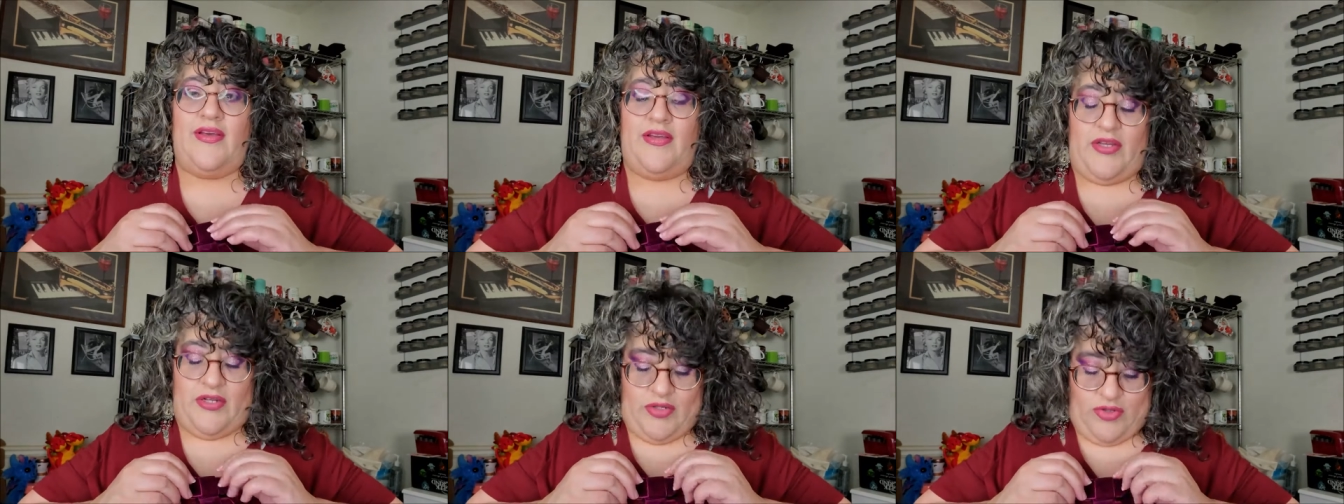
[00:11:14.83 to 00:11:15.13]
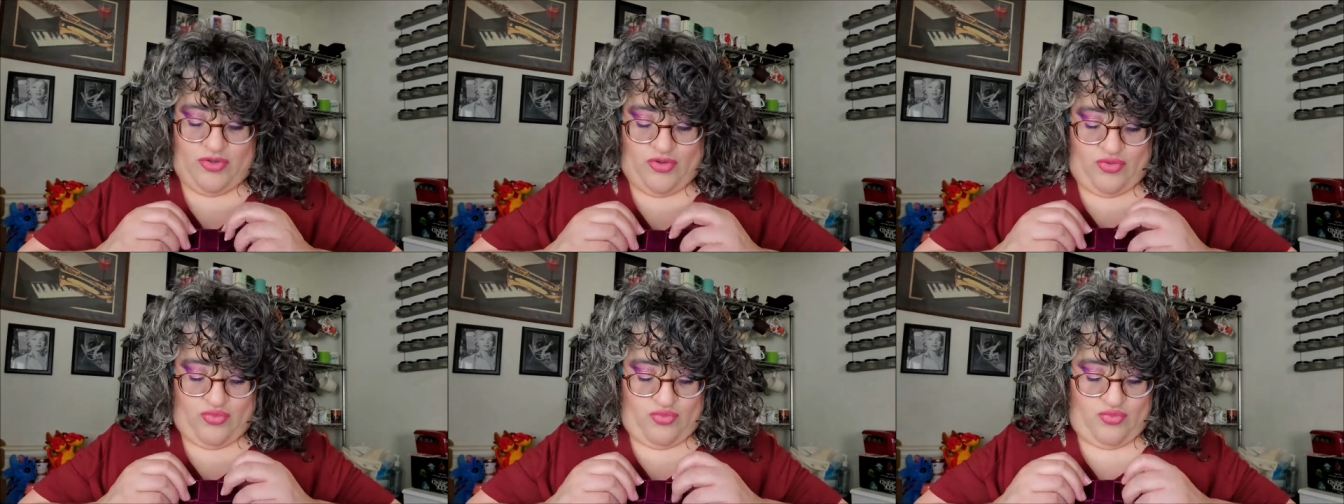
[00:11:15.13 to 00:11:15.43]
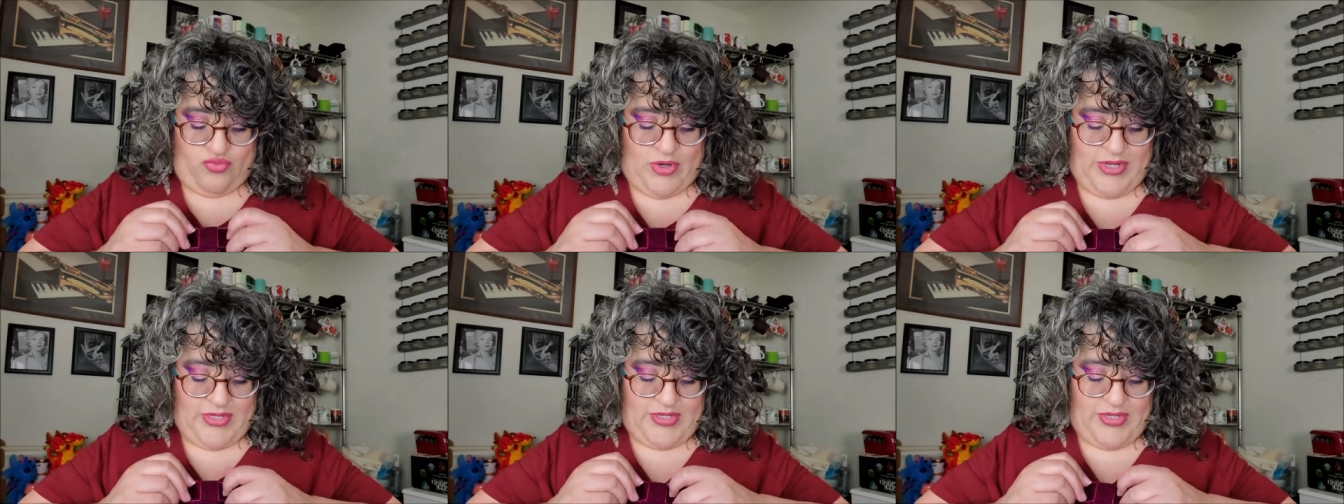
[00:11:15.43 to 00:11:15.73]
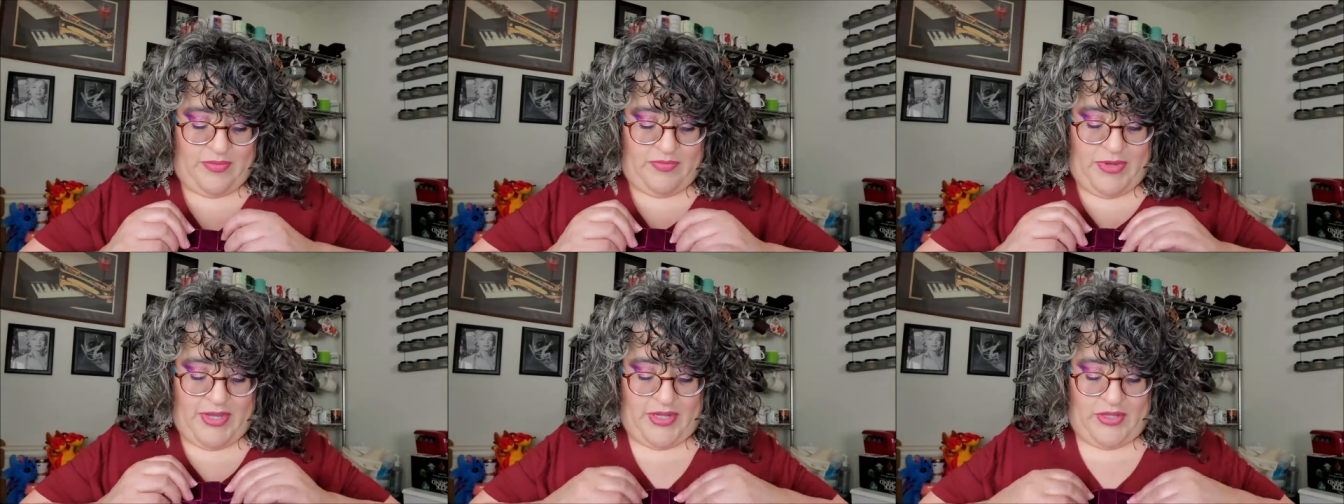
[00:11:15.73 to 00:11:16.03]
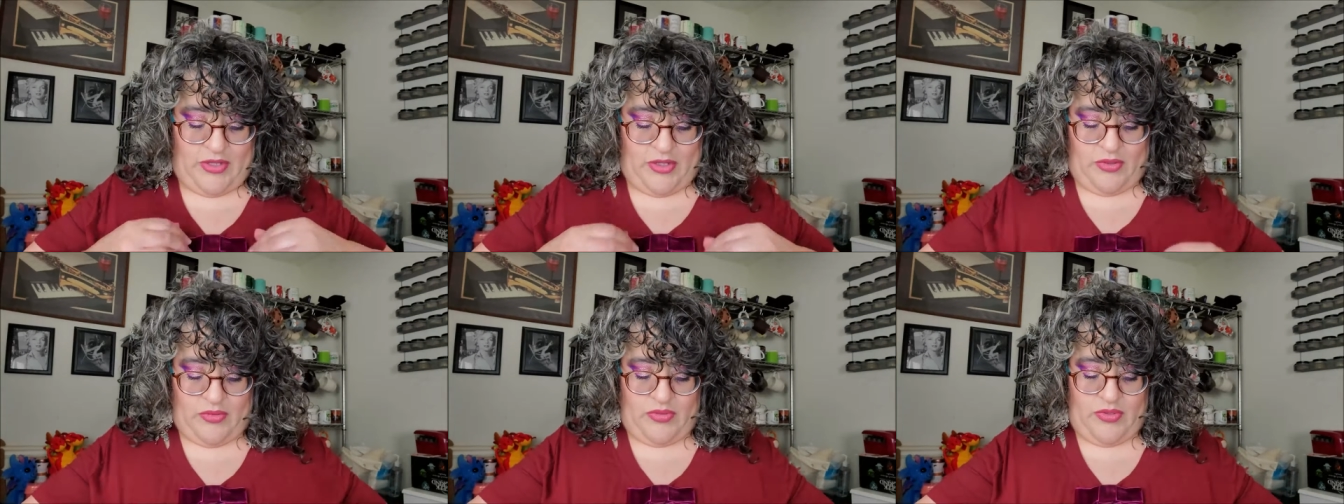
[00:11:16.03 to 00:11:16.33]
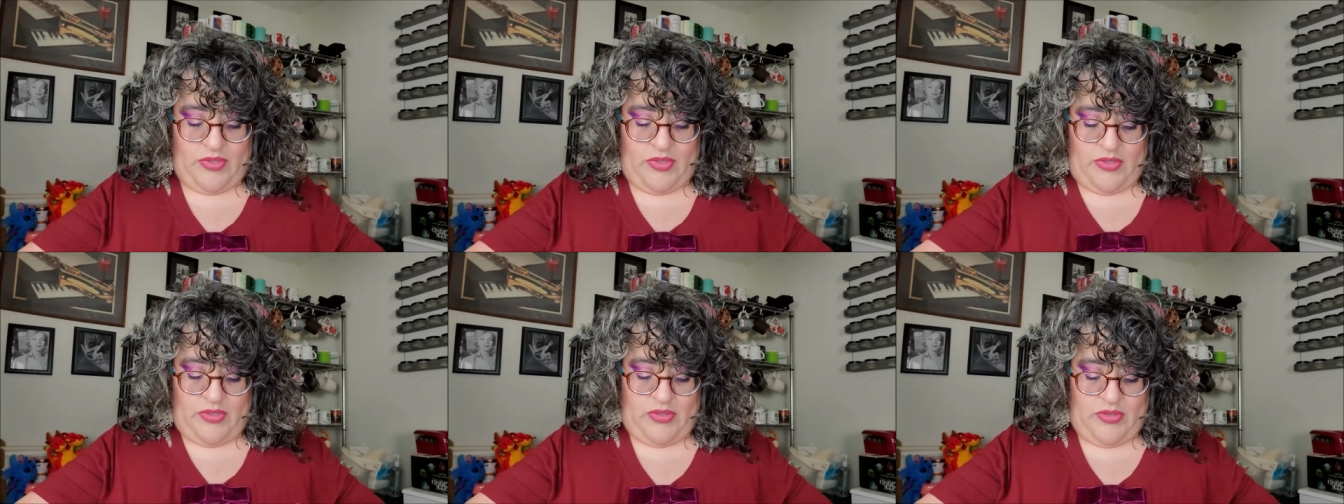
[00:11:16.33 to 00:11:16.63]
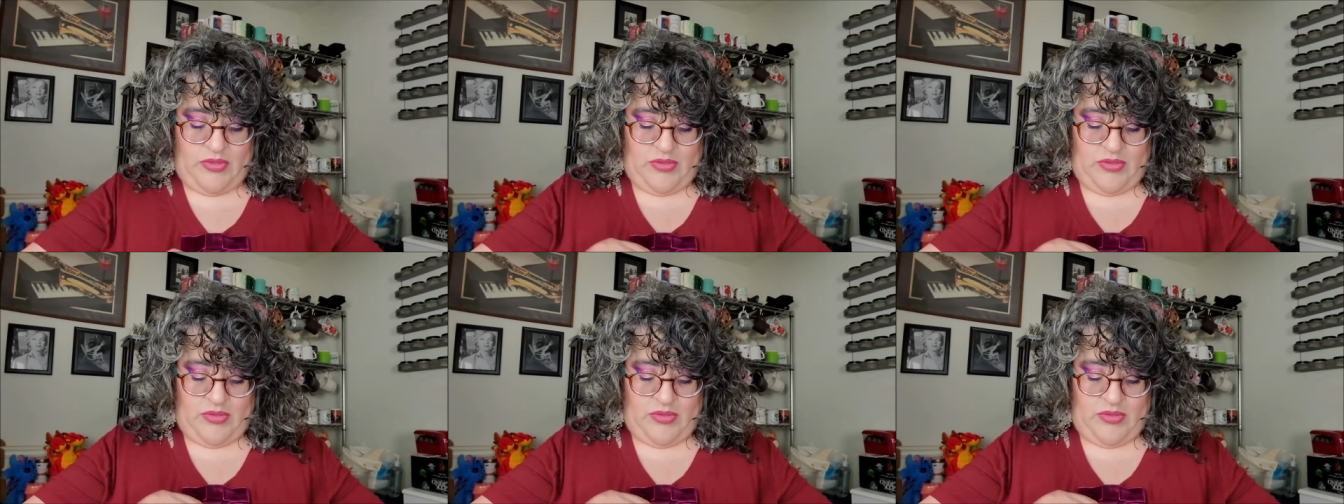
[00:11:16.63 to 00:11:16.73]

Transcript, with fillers: can dress up my clothes.